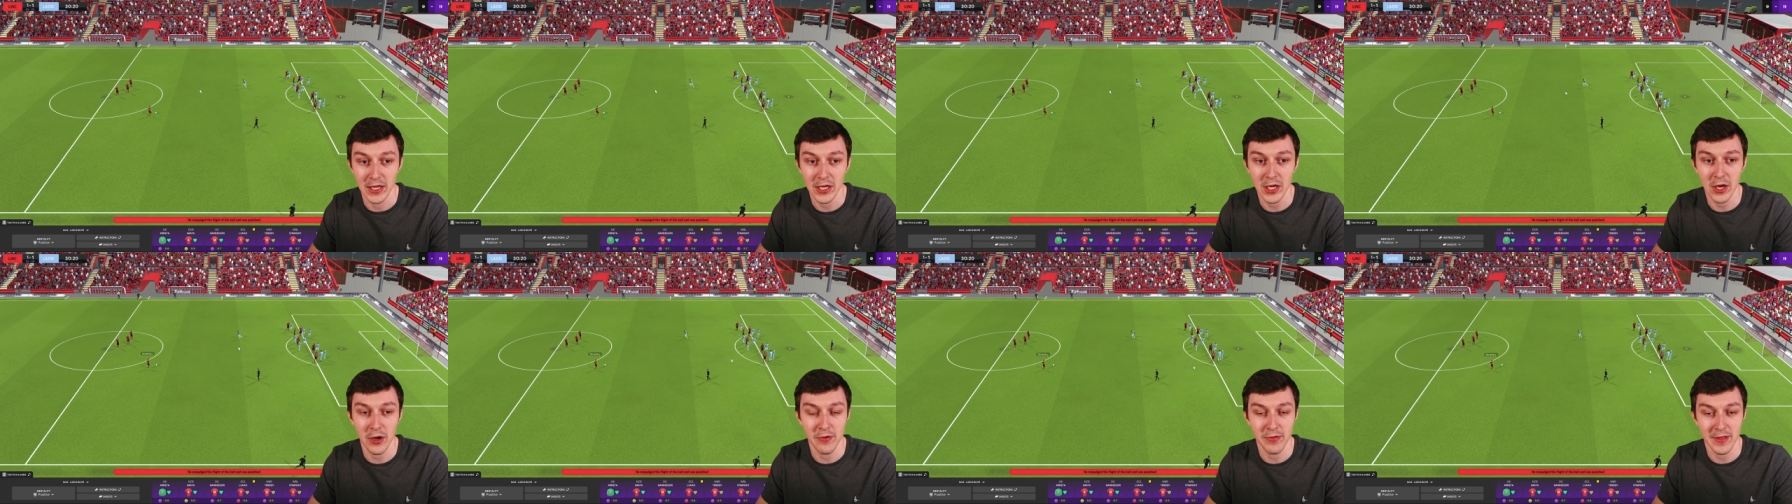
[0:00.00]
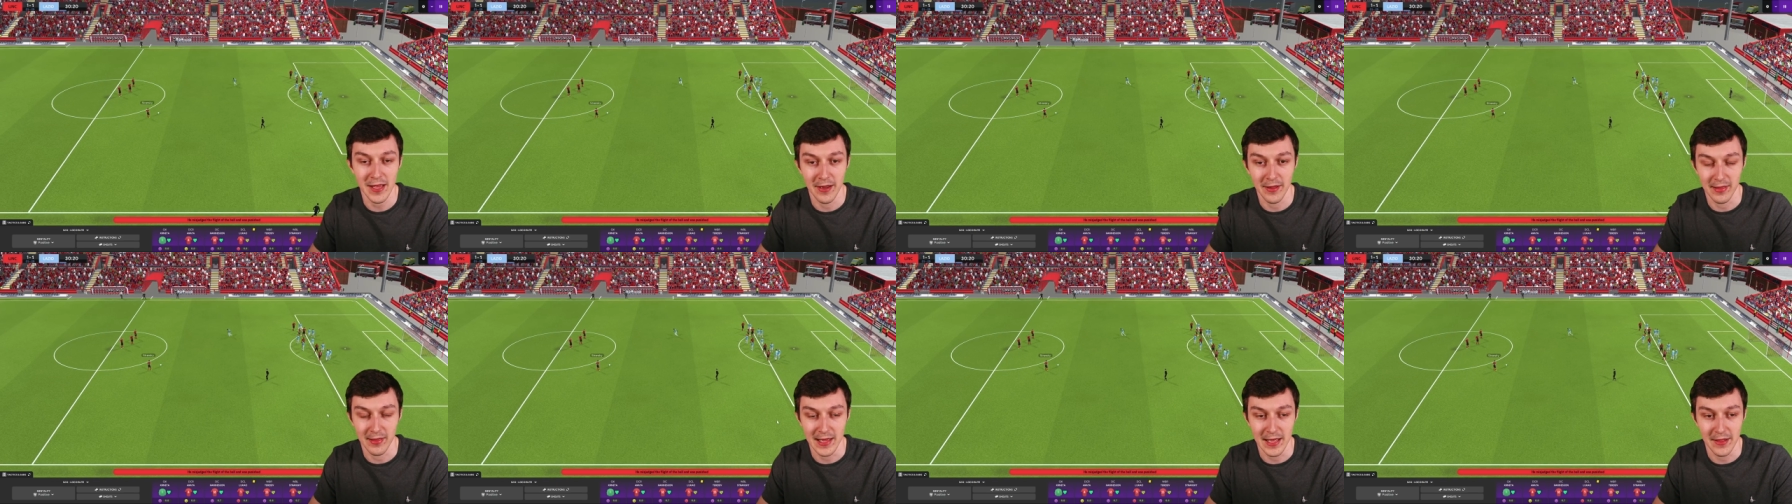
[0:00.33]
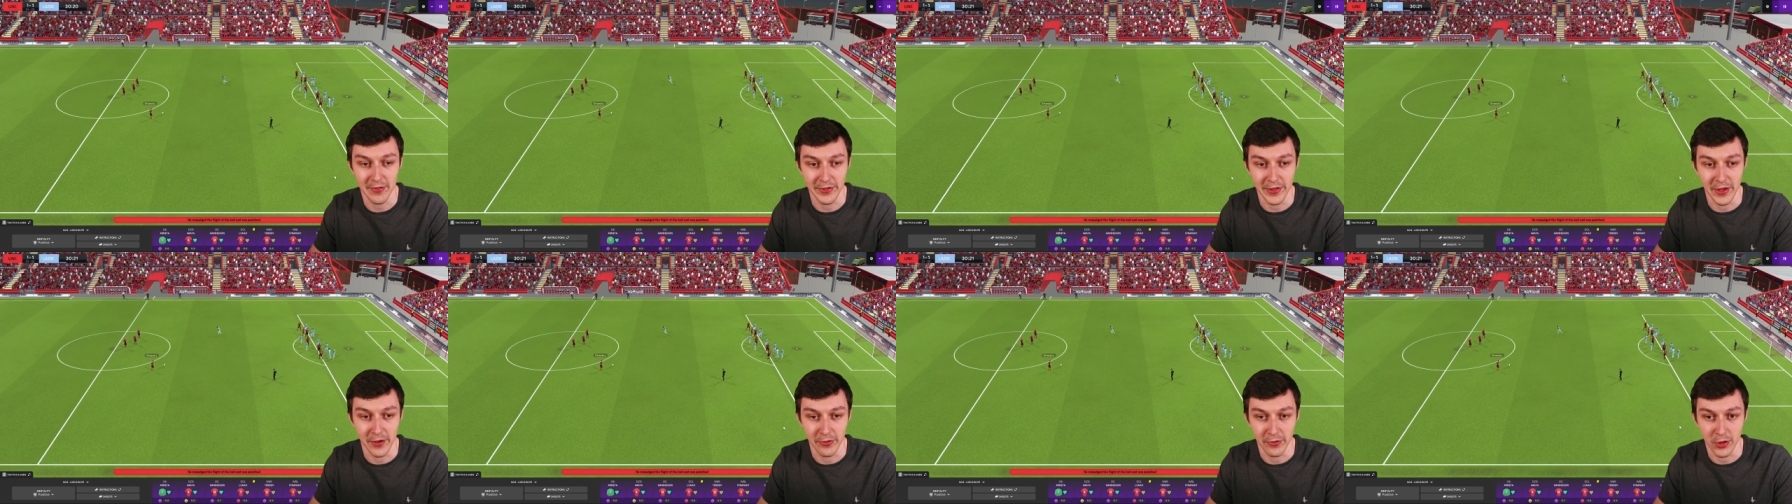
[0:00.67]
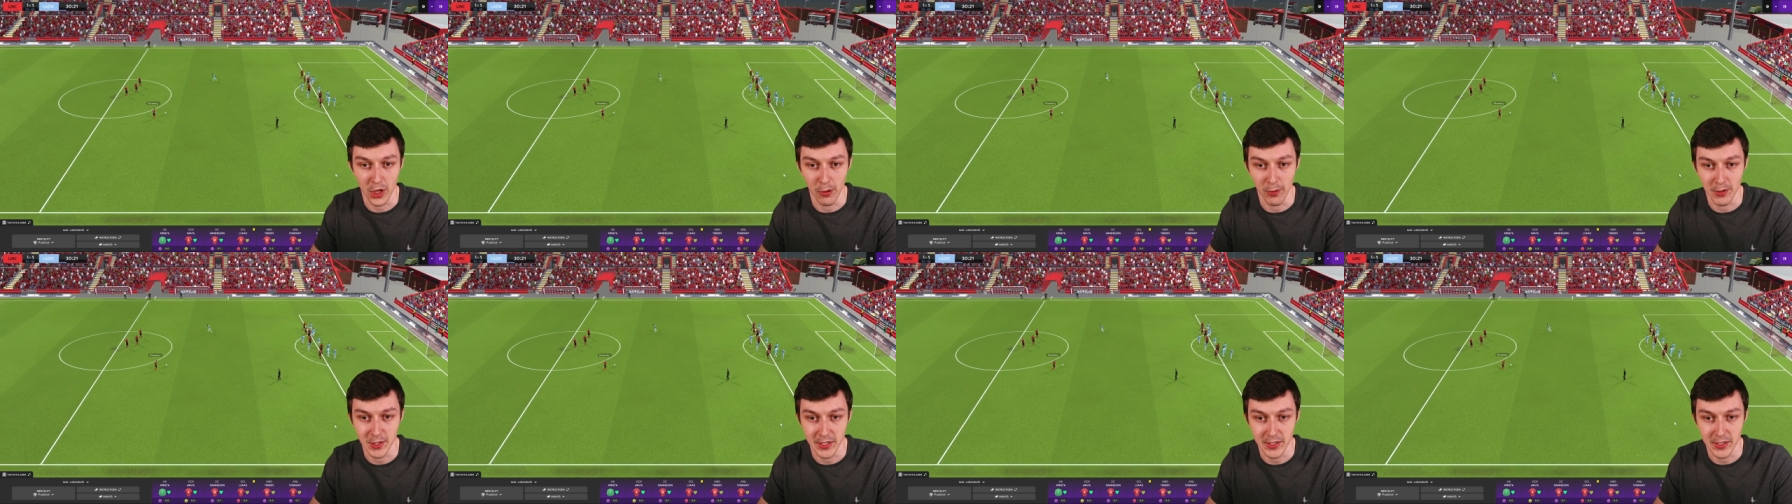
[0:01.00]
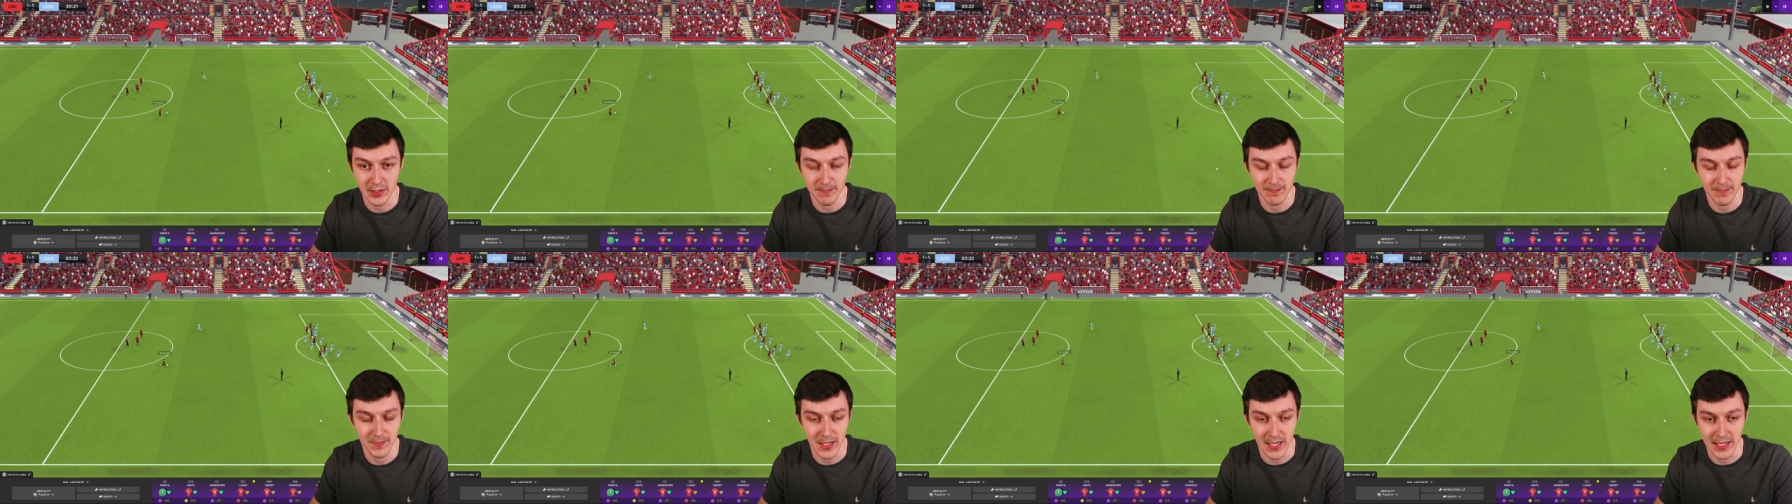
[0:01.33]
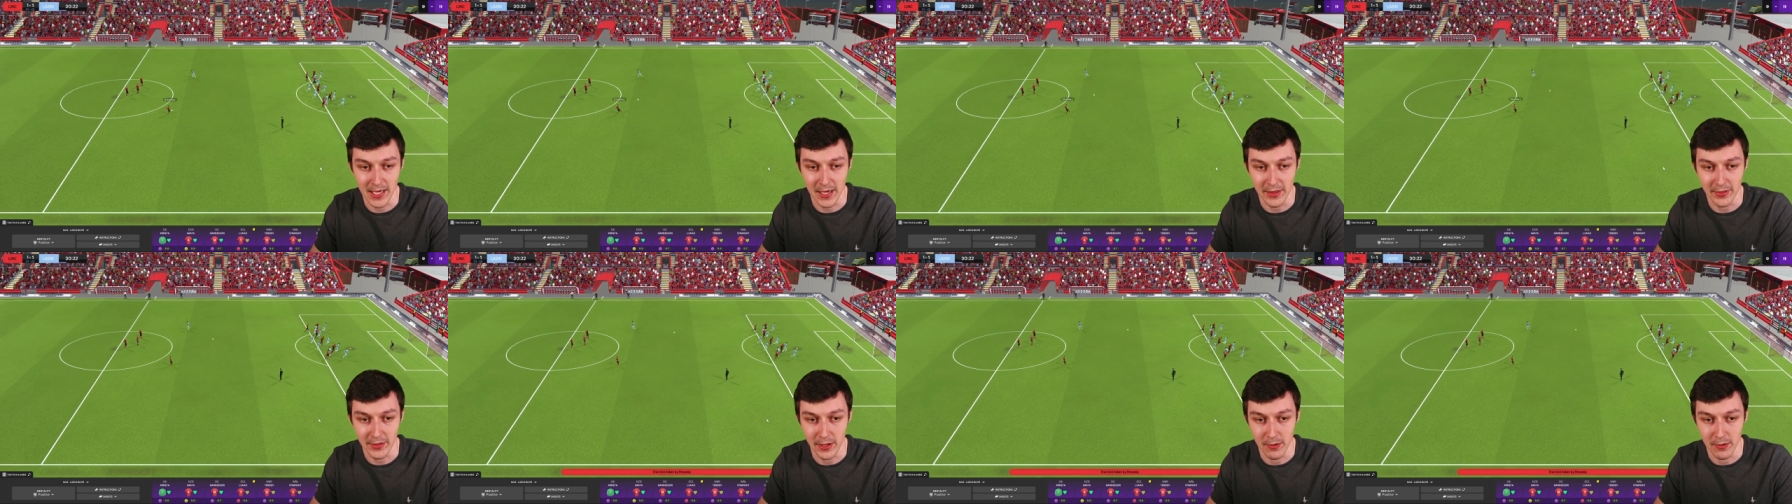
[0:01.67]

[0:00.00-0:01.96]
It goes down as Lazio's goal, which is, I guess,